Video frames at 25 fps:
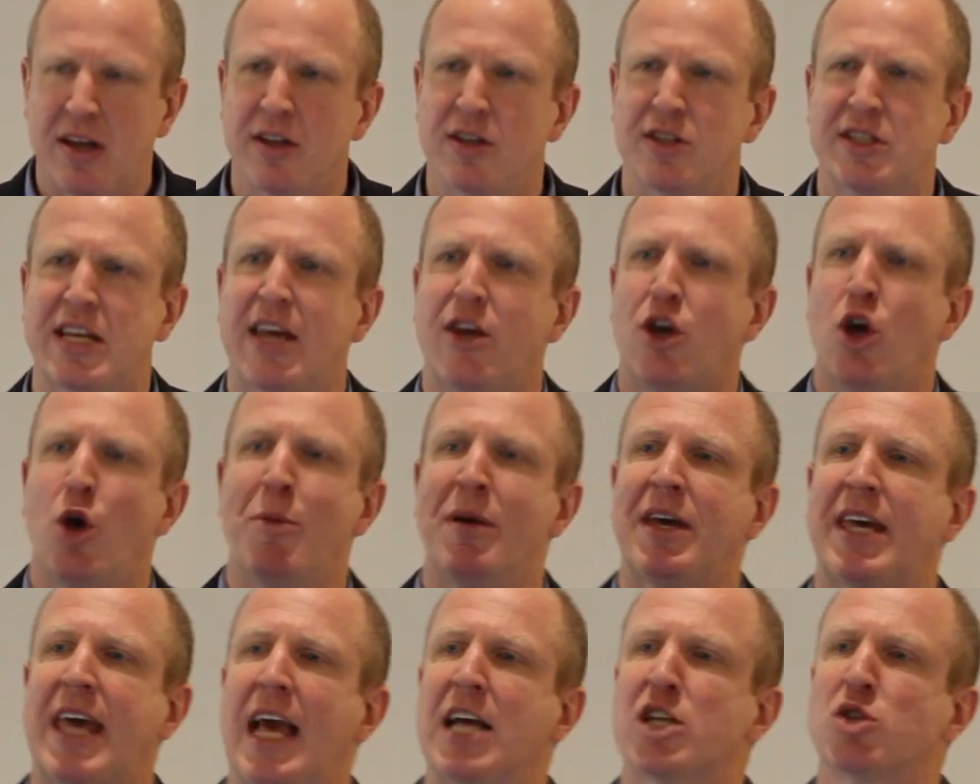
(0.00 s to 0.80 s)
See,
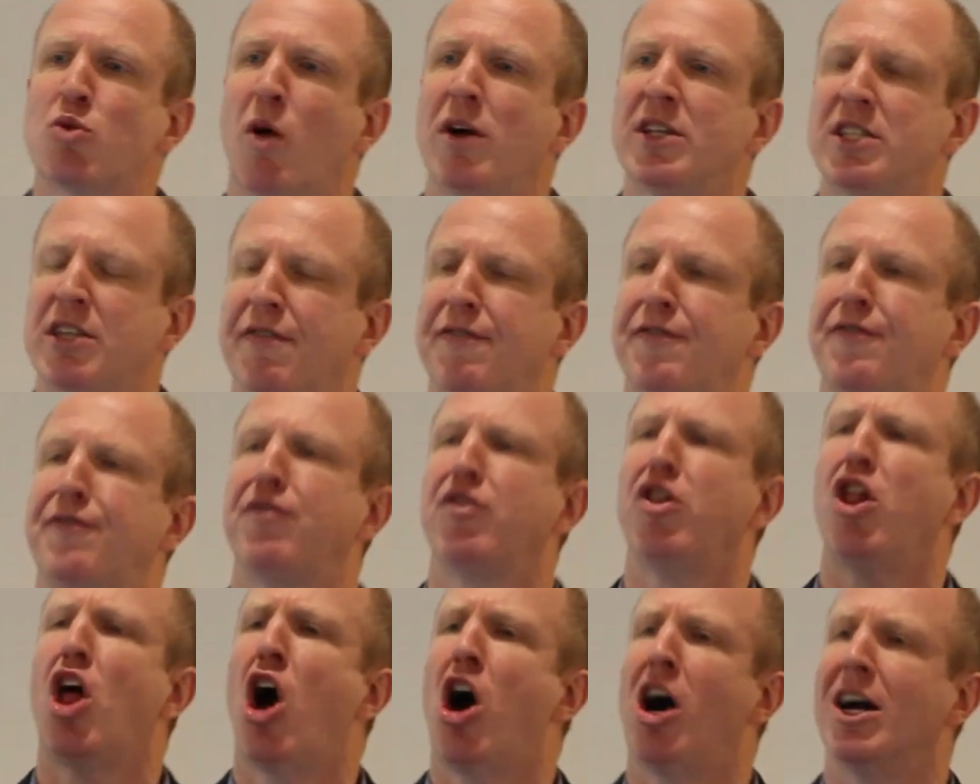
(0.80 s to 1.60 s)
human kings want to
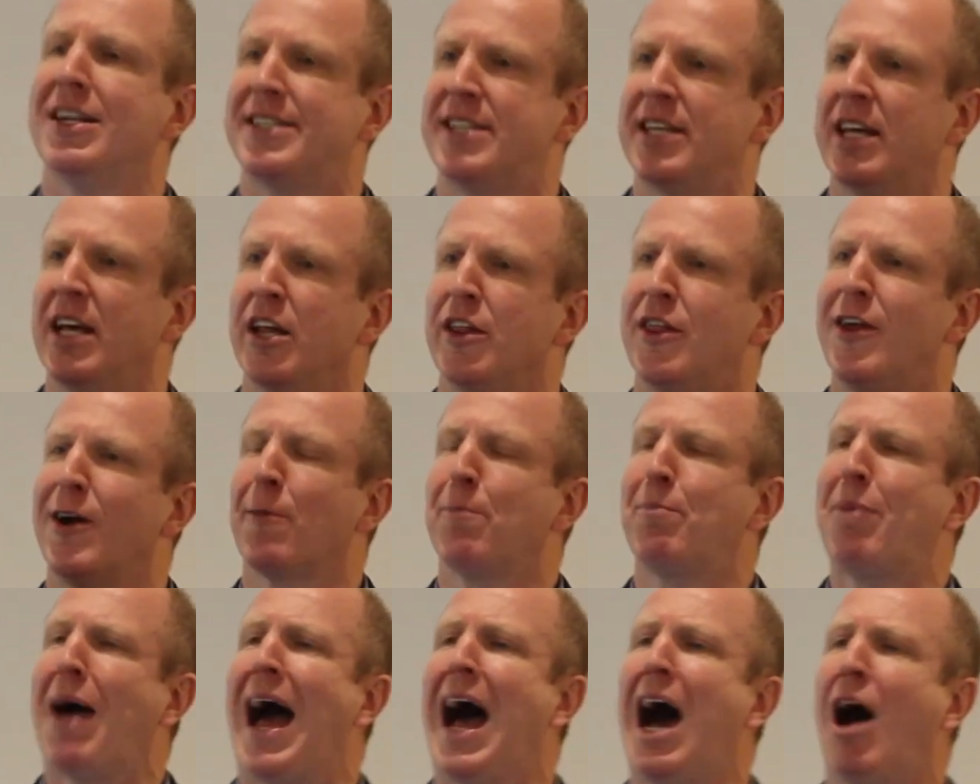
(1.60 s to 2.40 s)
flaunt
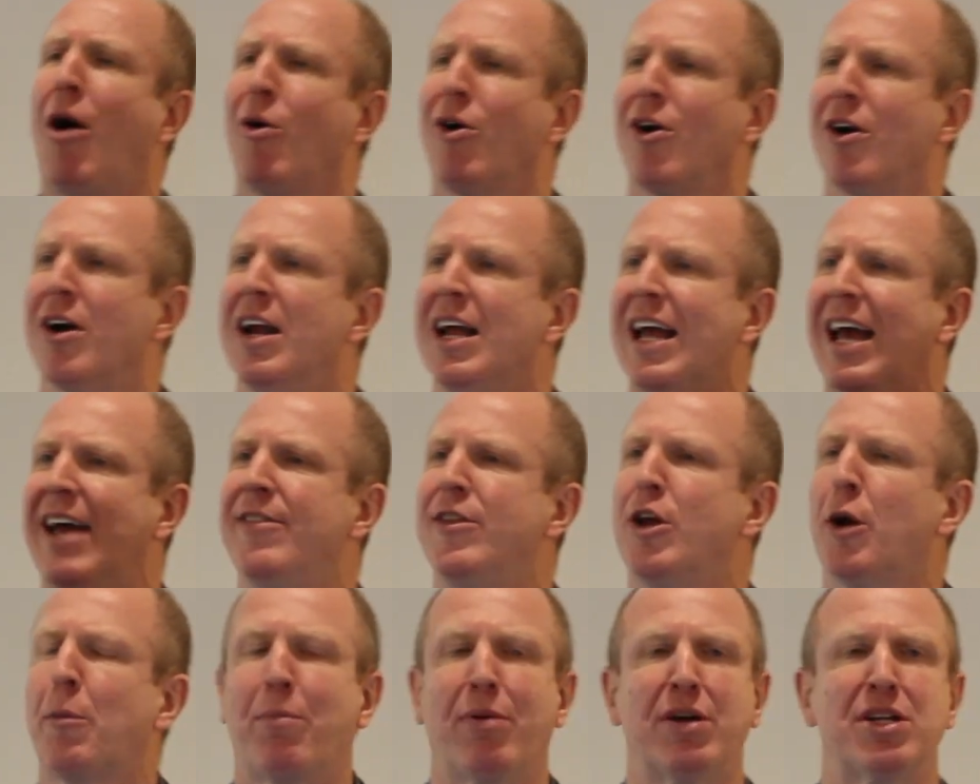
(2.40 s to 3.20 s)
their power
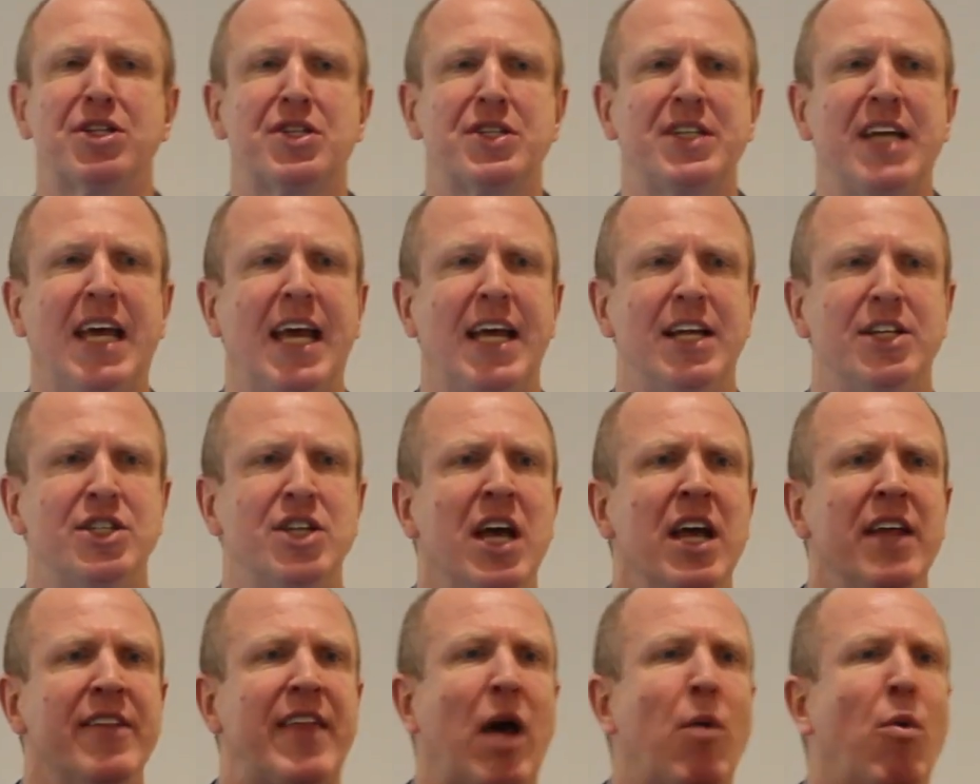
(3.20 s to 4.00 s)
and their prestige.
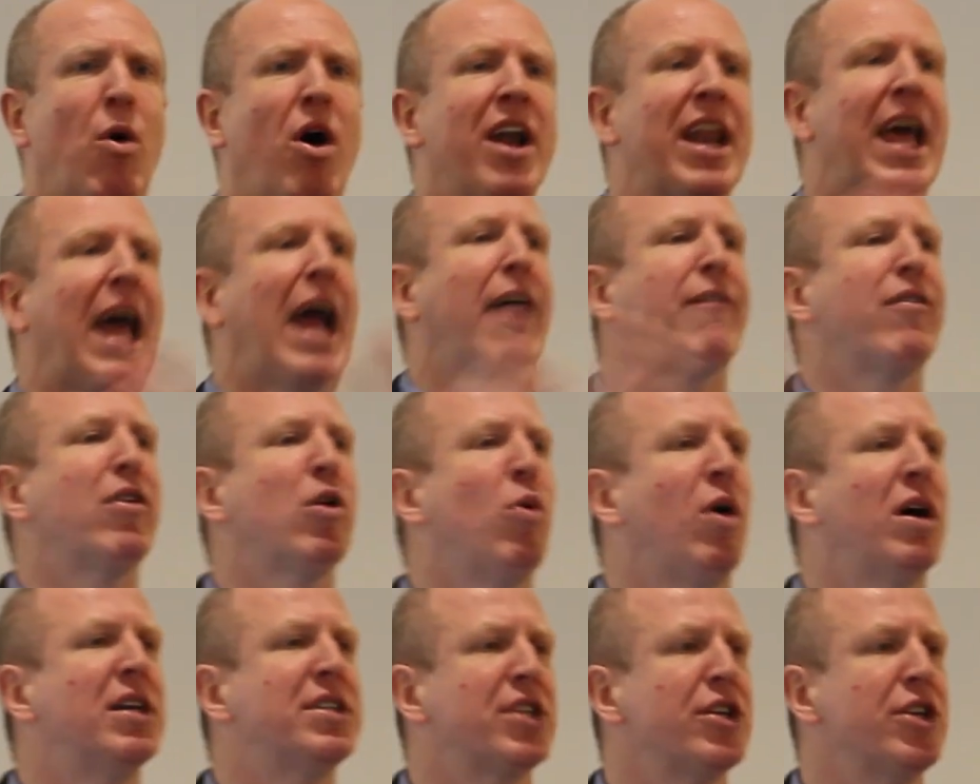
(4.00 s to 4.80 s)
They want
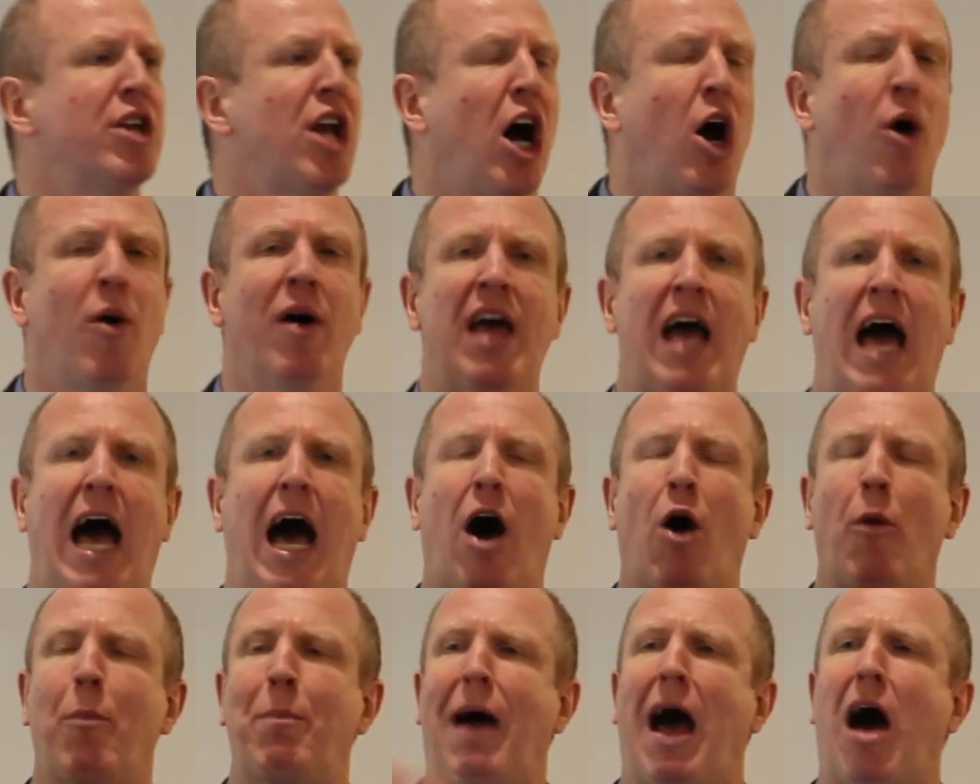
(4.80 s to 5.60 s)
everyone to know
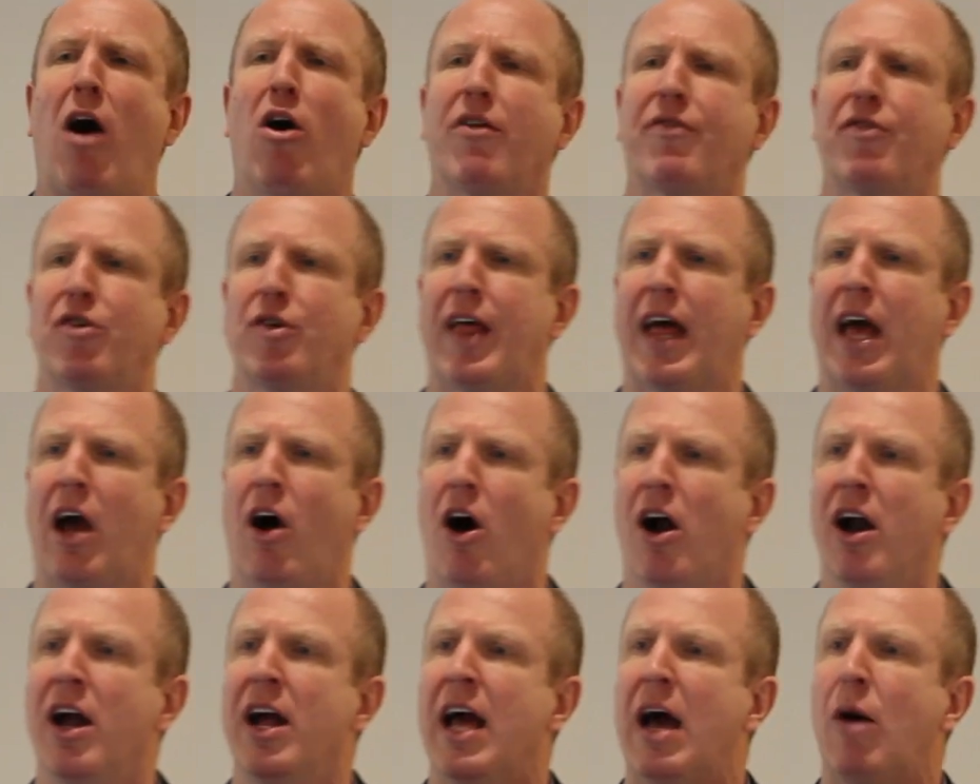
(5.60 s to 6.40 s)
how powerful they
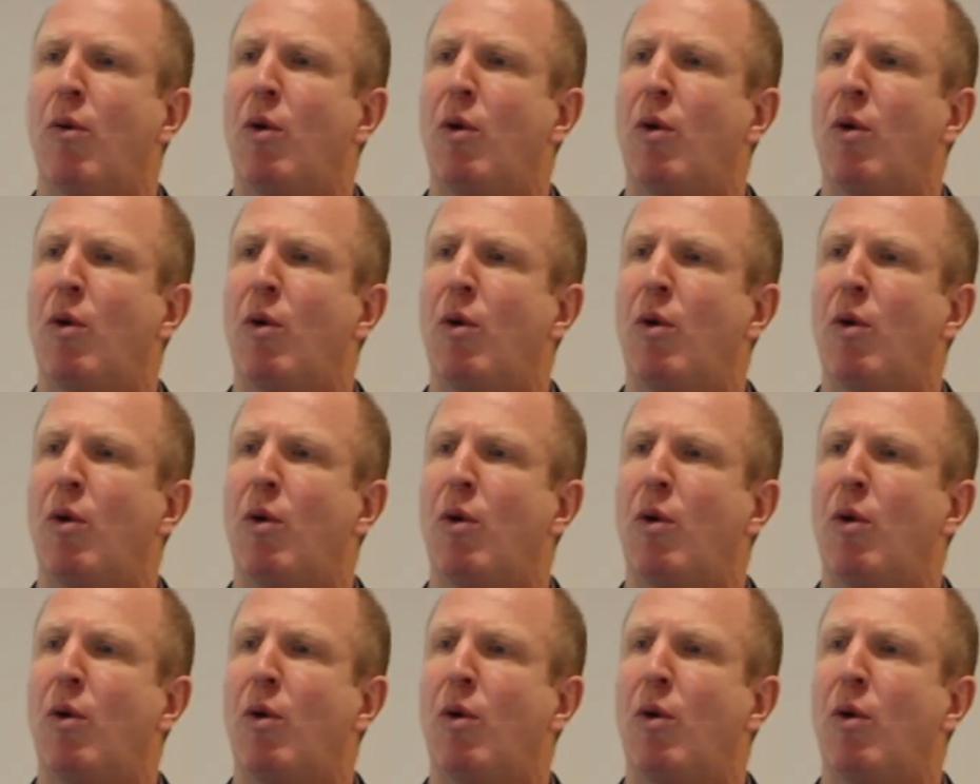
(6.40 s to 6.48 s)
are.